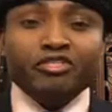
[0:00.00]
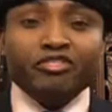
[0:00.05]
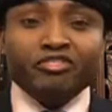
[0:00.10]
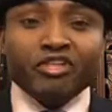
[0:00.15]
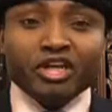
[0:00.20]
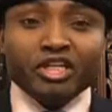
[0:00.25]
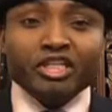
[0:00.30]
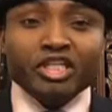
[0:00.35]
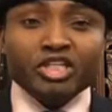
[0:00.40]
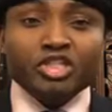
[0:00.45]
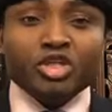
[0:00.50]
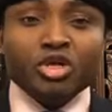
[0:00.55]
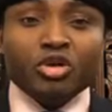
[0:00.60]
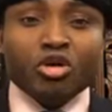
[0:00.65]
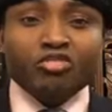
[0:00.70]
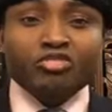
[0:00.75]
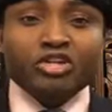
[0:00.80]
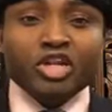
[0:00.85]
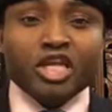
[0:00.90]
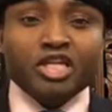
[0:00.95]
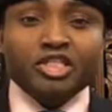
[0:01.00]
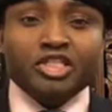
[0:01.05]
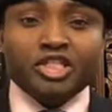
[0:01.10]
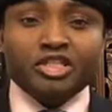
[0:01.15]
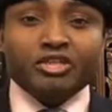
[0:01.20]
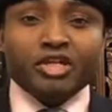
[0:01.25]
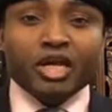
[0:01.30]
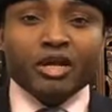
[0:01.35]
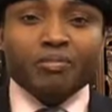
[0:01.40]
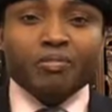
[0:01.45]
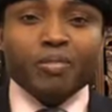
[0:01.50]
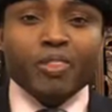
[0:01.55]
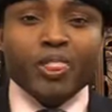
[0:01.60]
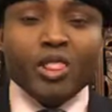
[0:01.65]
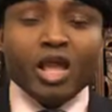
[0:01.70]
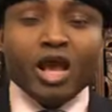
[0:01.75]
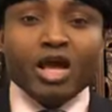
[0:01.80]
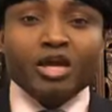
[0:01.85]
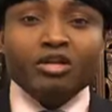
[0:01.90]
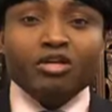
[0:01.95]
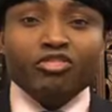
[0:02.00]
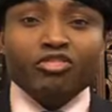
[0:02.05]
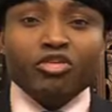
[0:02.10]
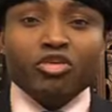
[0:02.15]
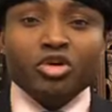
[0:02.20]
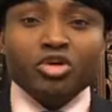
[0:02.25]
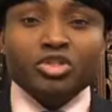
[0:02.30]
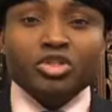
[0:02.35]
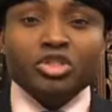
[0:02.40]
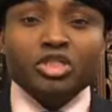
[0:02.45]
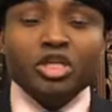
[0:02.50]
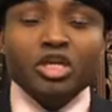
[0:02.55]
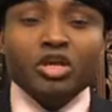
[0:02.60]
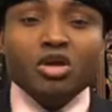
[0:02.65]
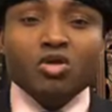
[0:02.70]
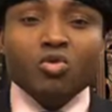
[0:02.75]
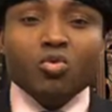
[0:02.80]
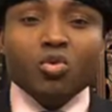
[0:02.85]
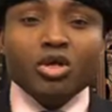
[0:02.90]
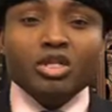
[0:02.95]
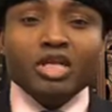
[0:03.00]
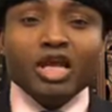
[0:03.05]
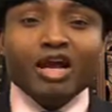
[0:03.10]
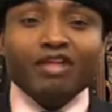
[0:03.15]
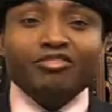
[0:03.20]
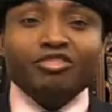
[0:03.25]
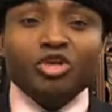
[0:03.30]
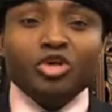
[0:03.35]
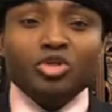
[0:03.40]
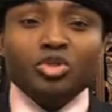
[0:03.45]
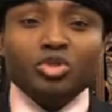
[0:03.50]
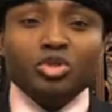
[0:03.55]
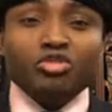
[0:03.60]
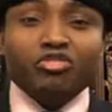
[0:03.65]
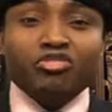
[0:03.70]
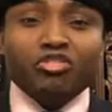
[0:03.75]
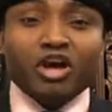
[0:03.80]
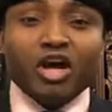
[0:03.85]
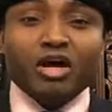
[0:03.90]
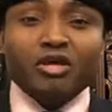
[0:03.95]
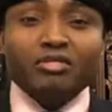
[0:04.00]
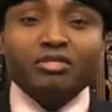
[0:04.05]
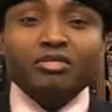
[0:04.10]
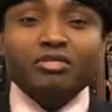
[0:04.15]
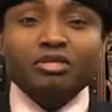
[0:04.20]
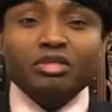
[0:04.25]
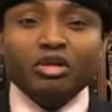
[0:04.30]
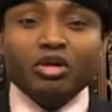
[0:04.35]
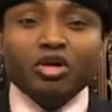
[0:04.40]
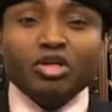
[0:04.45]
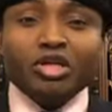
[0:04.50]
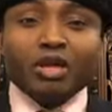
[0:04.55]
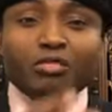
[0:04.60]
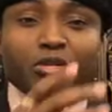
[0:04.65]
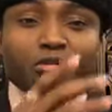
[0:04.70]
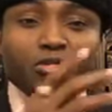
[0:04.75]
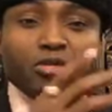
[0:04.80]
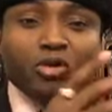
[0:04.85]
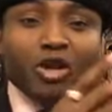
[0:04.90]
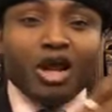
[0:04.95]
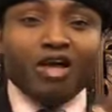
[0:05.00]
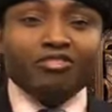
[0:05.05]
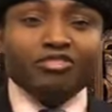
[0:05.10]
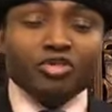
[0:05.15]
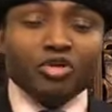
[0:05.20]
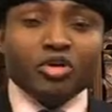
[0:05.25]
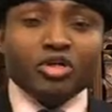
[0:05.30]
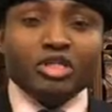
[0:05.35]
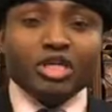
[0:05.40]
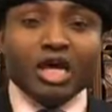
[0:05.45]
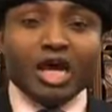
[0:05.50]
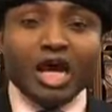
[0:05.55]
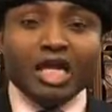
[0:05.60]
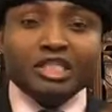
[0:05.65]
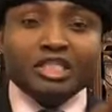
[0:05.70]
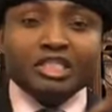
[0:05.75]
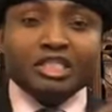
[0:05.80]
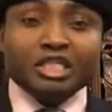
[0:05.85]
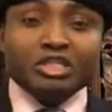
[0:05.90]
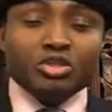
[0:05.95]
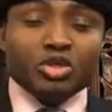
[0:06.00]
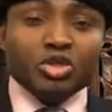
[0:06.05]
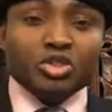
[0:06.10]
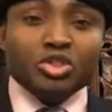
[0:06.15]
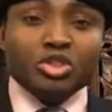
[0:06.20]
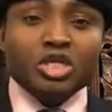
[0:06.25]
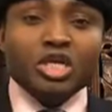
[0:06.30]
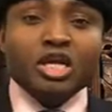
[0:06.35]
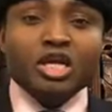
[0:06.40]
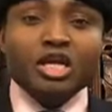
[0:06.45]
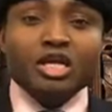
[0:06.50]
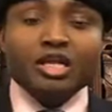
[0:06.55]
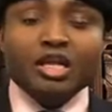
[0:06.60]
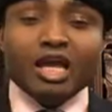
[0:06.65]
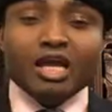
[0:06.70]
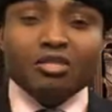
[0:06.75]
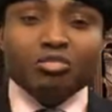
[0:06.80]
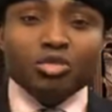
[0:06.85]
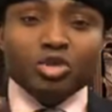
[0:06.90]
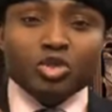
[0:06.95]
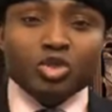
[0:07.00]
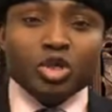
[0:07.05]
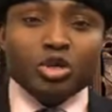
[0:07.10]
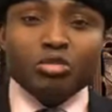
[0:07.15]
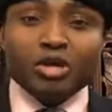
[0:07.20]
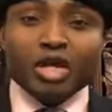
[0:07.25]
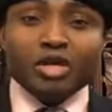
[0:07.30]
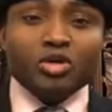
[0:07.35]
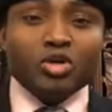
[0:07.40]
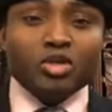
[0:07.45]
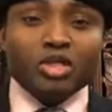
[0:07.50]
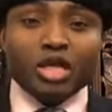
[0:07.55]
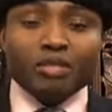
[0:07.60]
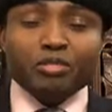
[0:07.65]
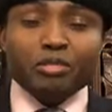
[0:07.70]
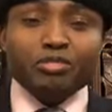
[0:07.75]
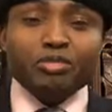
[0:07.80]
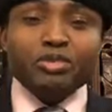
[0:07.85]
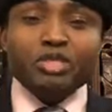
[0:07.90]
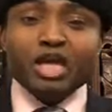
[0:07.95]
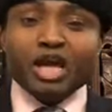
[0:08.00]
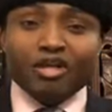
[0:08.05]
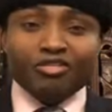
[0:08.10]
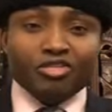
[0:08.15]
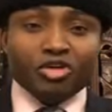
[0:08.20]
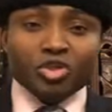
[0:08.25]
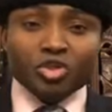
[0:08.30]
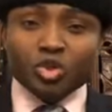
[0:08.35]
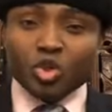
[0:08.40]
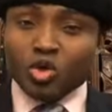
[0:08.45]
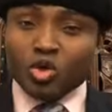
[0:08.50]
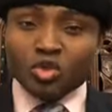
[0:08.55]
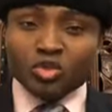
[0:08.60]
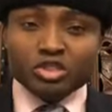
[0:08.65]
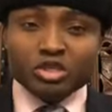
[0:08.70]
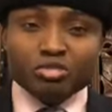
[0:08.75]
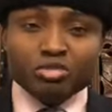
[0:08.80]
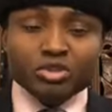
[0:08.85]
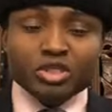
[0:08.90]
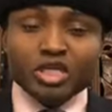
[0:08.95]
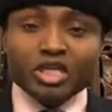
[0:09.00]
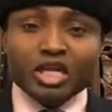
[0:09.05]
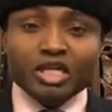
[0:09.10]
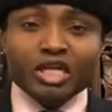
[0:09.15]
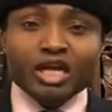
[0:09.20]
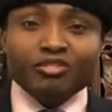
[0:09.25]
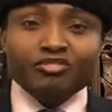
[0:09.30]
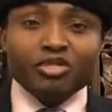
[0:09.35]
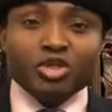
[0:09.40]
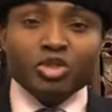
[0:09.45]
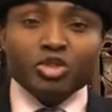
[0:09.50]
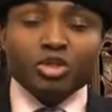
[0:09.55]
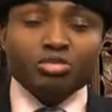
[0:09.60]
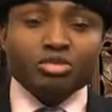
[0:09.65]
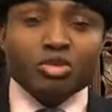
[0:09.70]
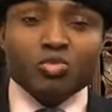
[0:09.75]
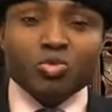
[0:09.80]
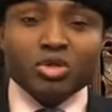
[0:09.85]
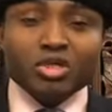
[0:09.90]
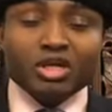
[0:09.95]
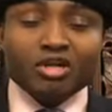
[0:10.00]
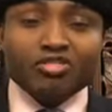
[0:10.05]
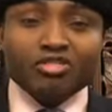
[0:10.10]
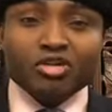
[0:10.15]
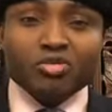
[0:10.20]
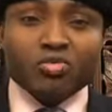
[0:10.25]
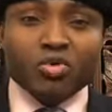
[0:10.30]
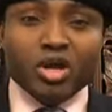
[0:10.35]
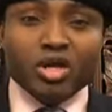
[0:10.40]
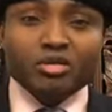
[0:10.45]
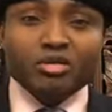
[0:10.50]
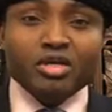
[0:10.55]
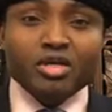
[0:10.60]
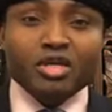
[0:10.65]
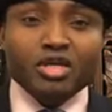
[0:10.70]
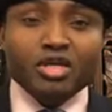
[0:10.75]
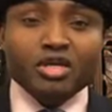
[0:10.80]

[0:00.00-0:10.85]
foundation of Nigeria. And of course, what they have done so far, other people have, other agitators like Mossob and other people, they have also contributed and have done something wonderfully well.